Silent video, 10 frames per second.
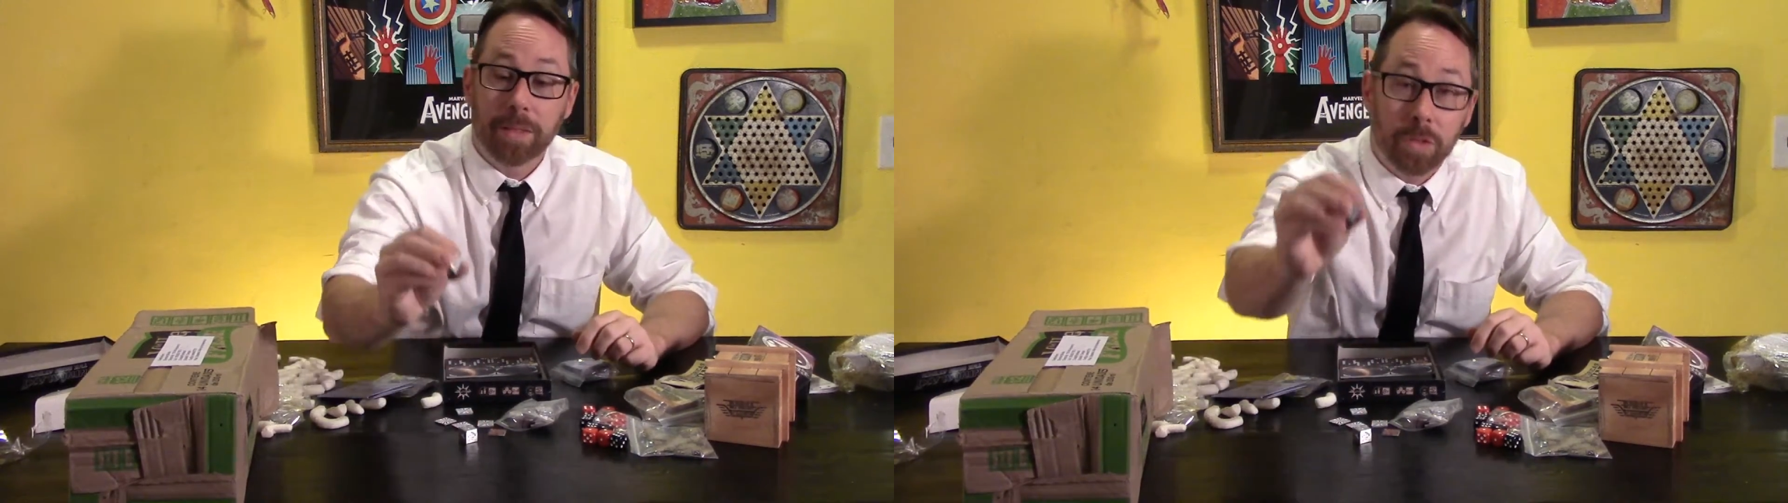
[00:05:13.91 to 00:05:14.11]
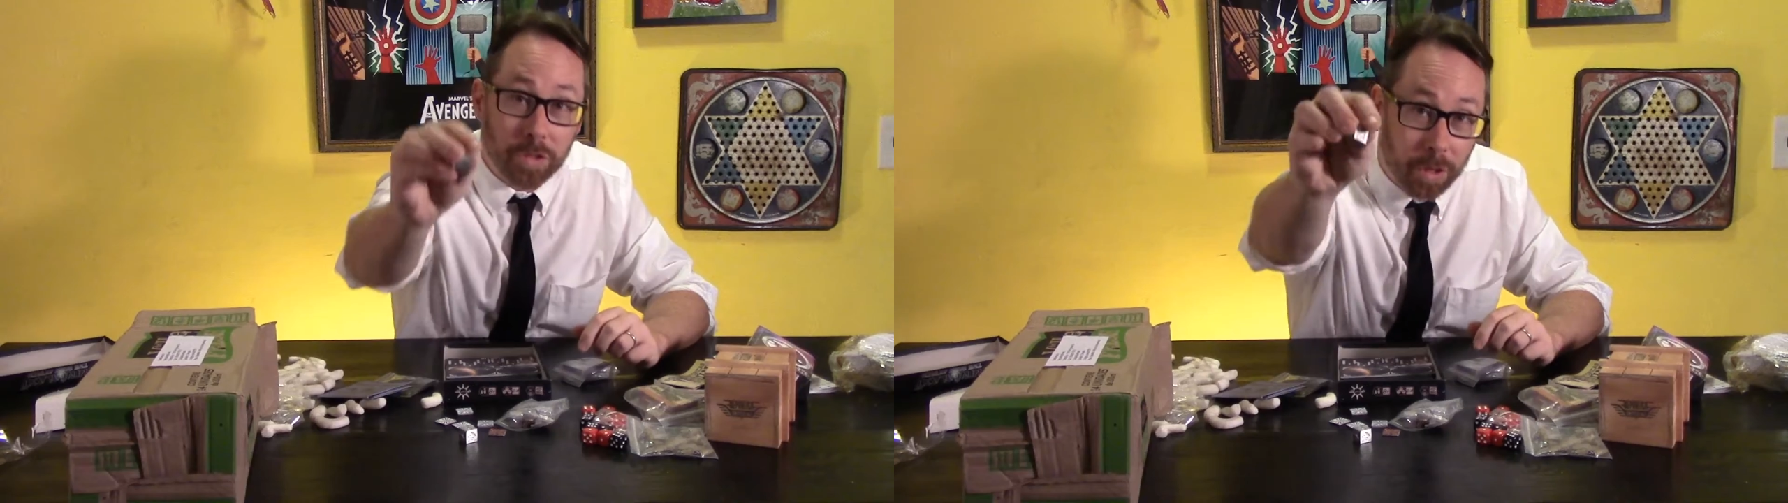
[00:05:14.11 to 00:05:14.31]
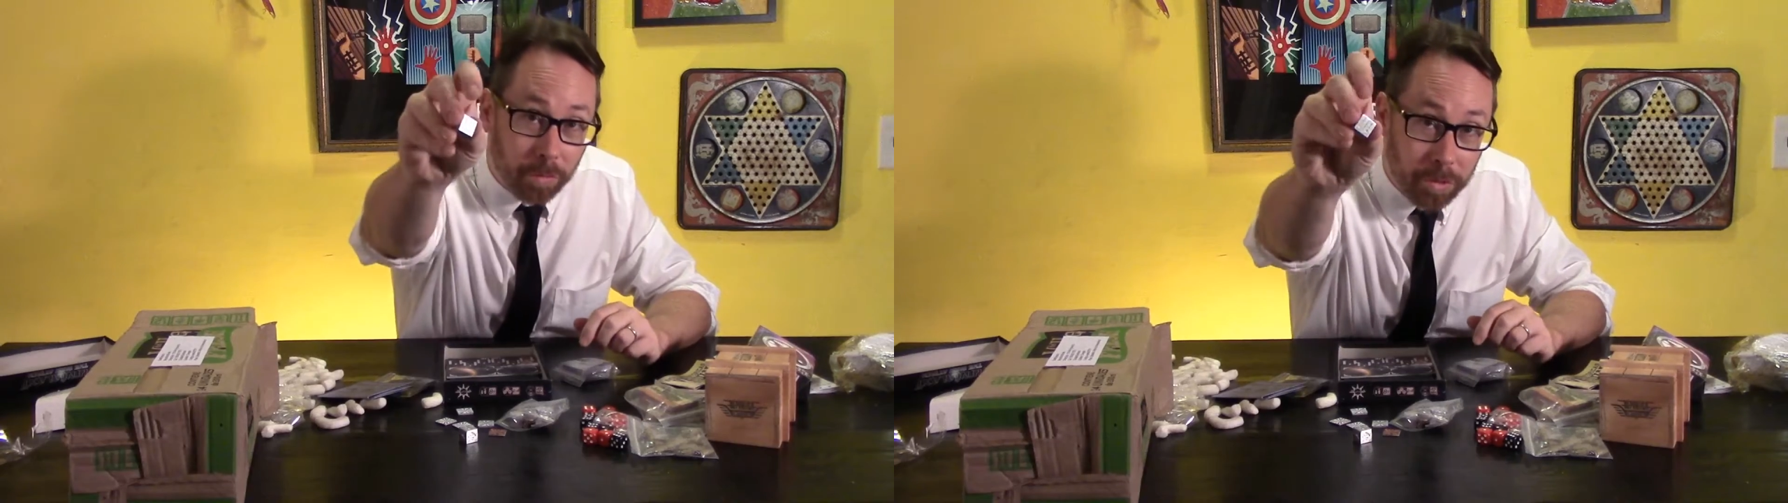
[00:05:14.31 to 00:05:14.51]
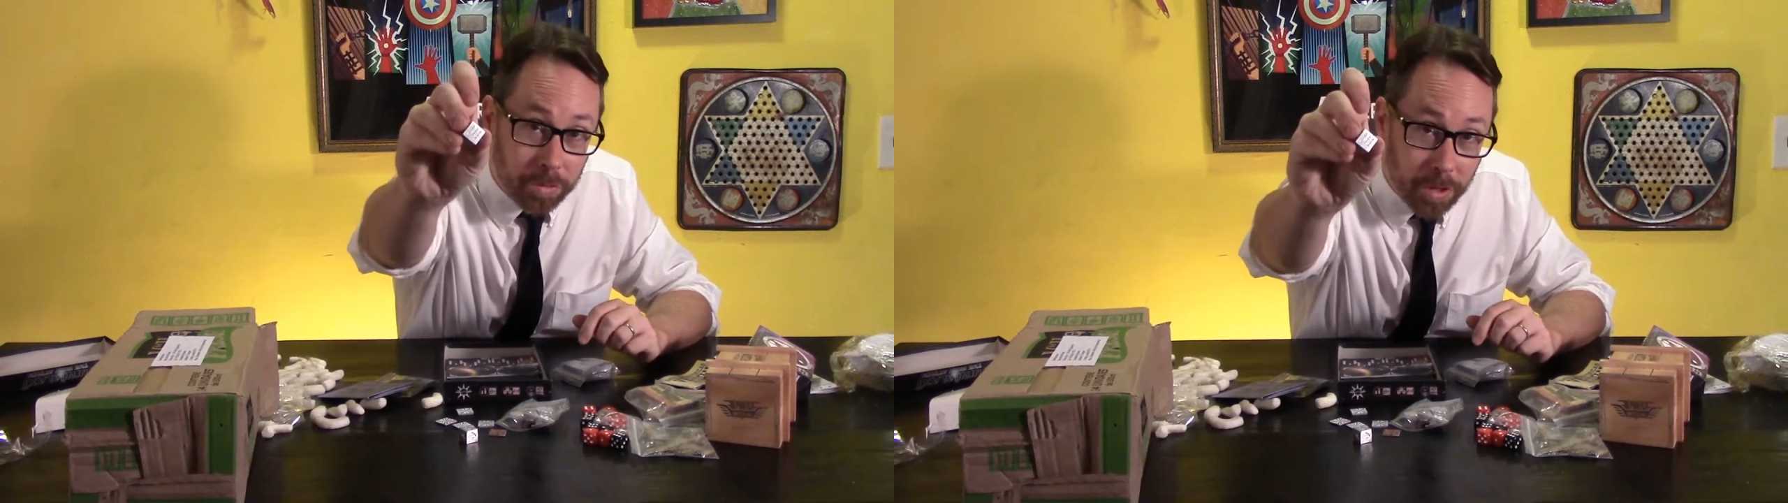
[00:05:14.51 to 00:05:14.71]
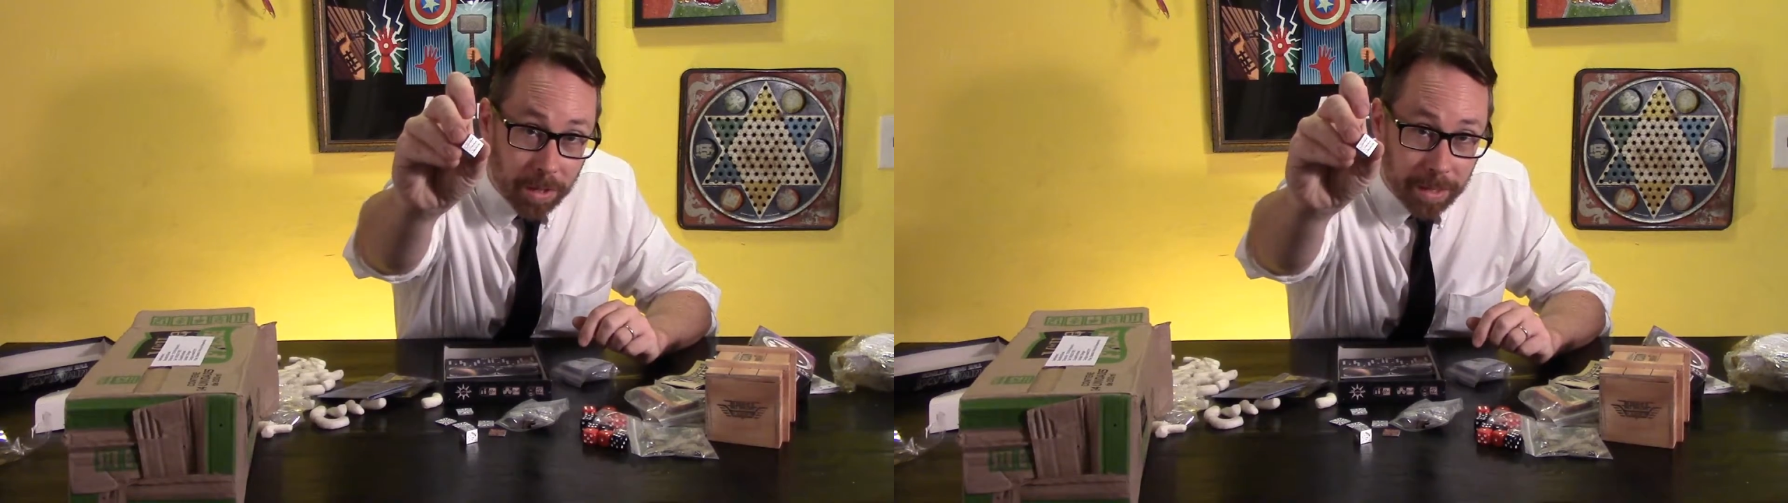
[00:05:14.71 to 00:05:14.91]
those are
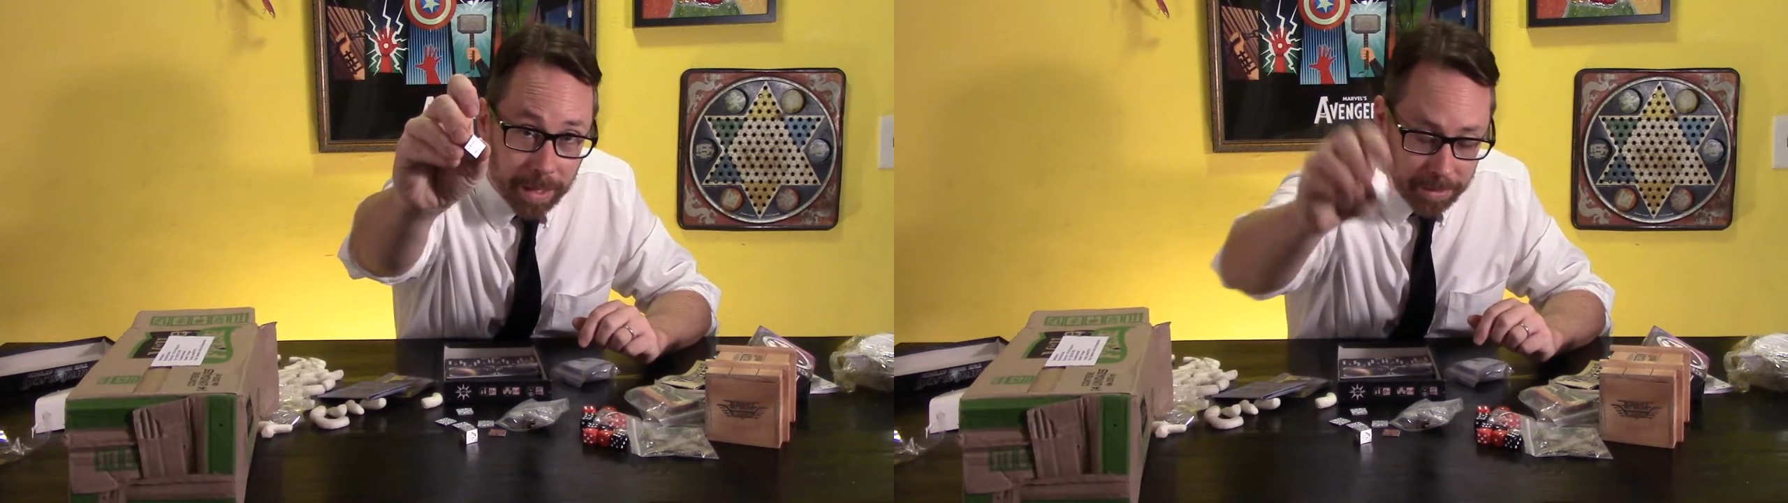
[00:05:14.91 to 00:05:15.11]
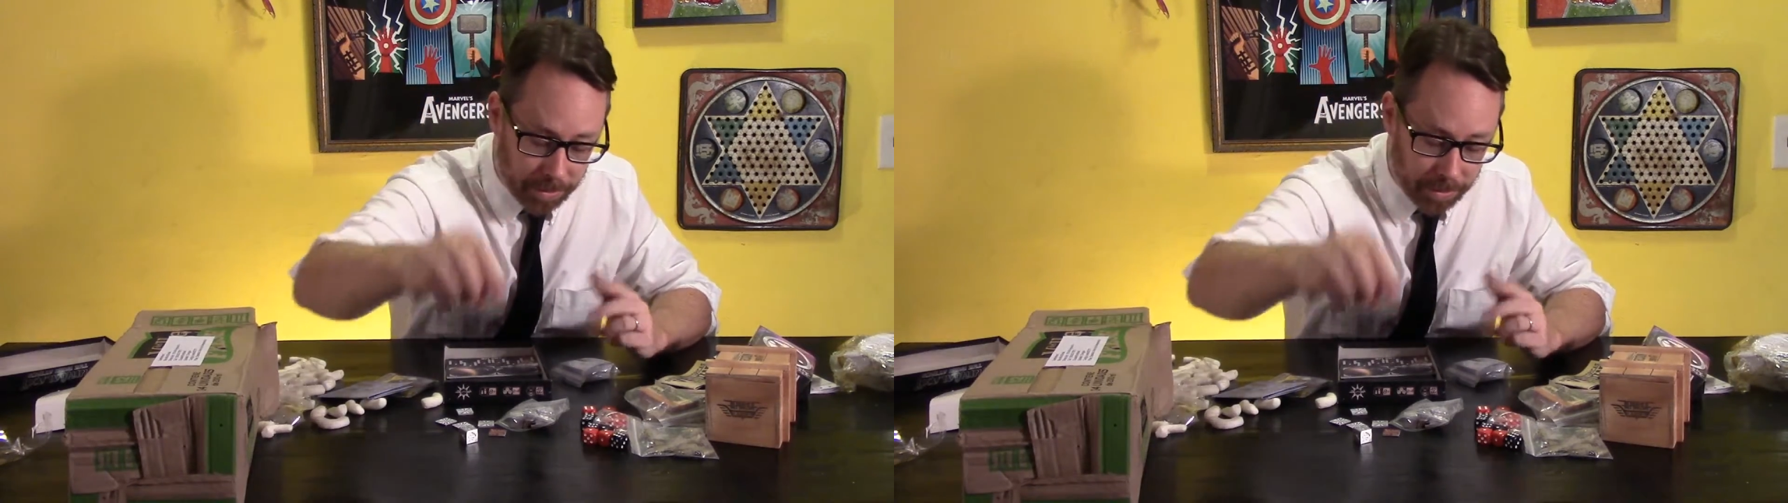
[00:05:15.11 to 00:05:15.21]
runes on there,